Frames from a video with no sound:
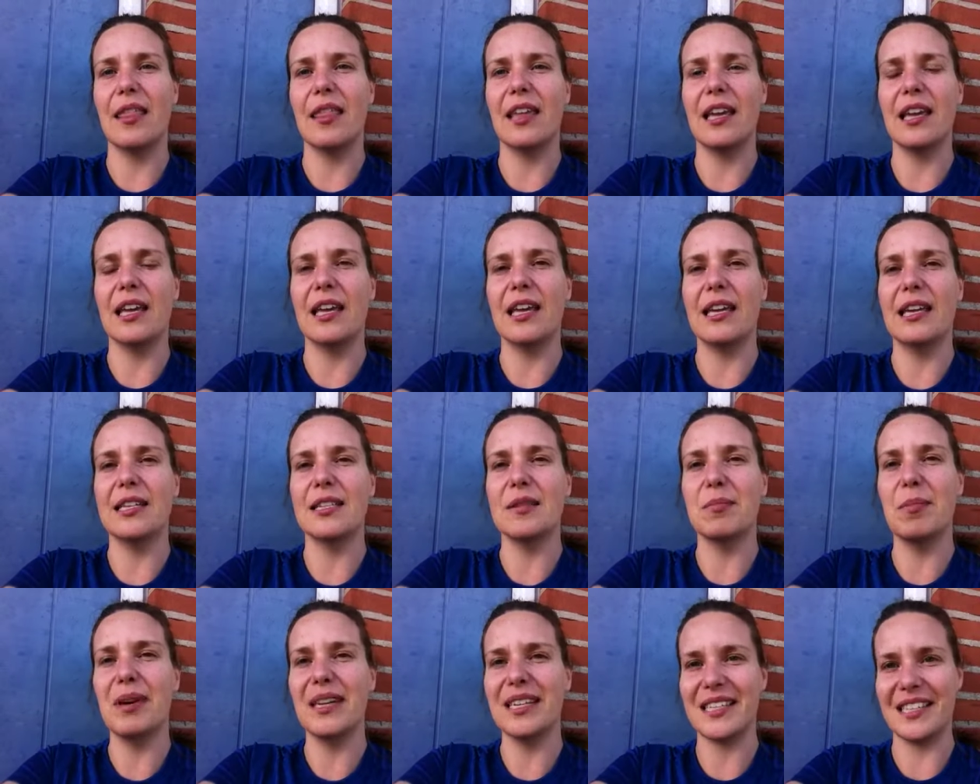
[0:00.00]
think
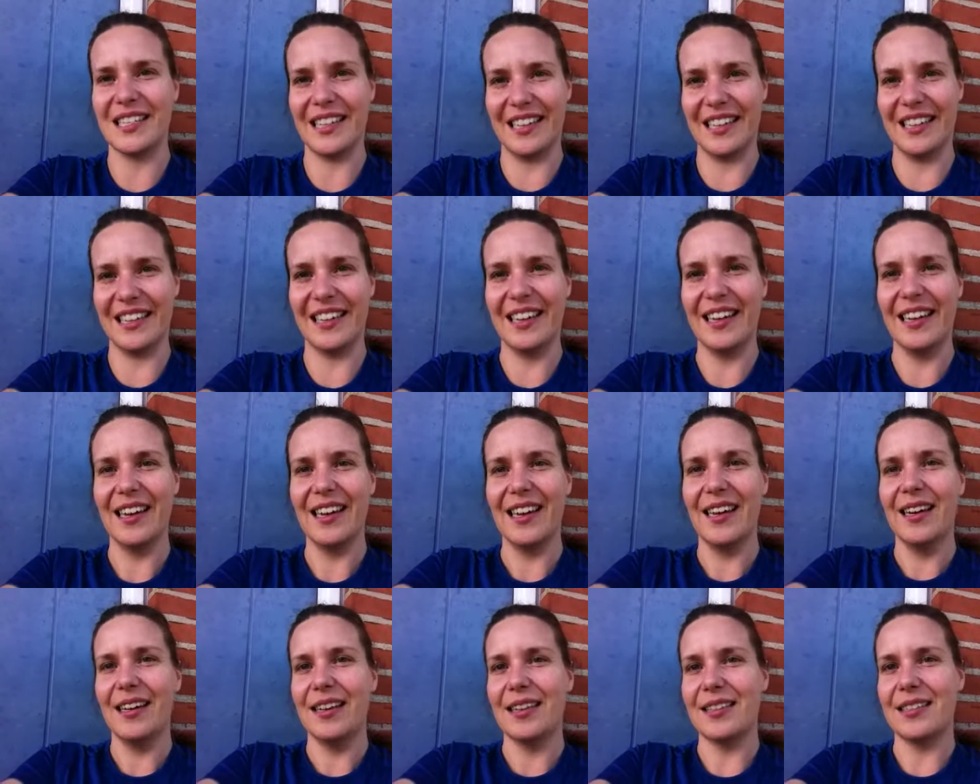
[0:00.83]
he's missing
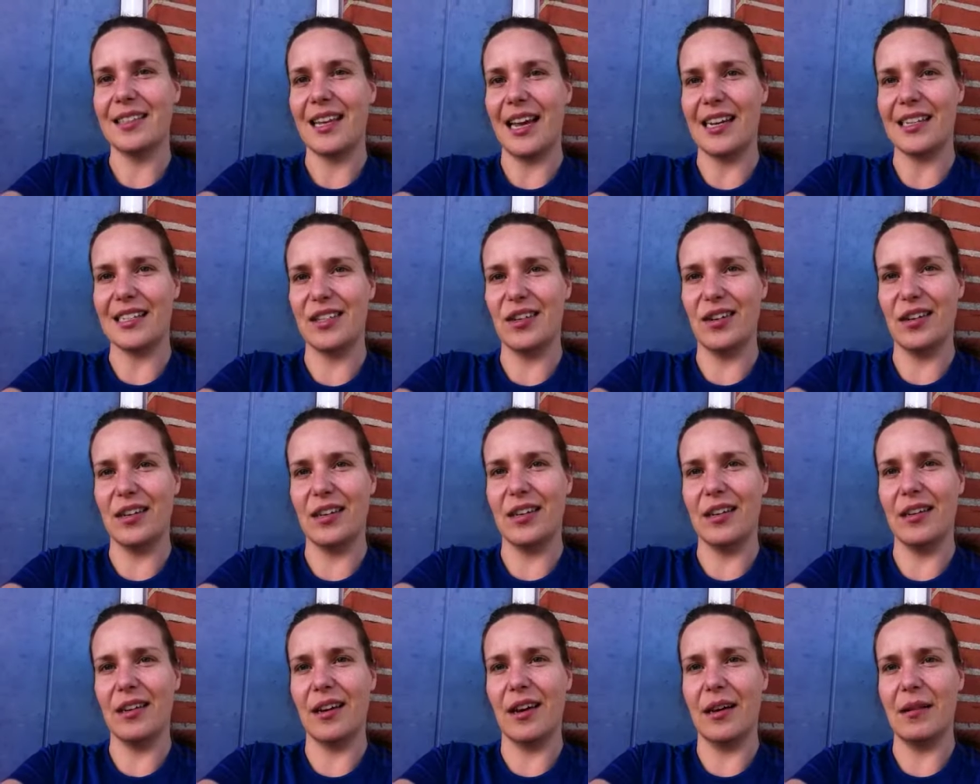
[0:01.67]
is
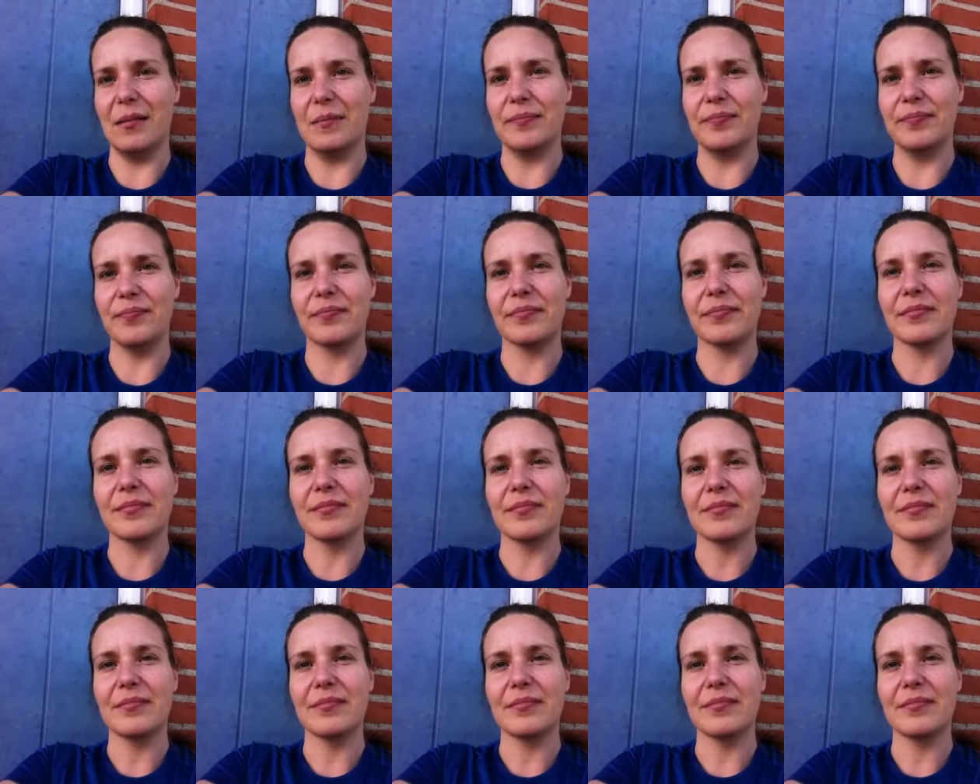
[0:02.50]
actually um,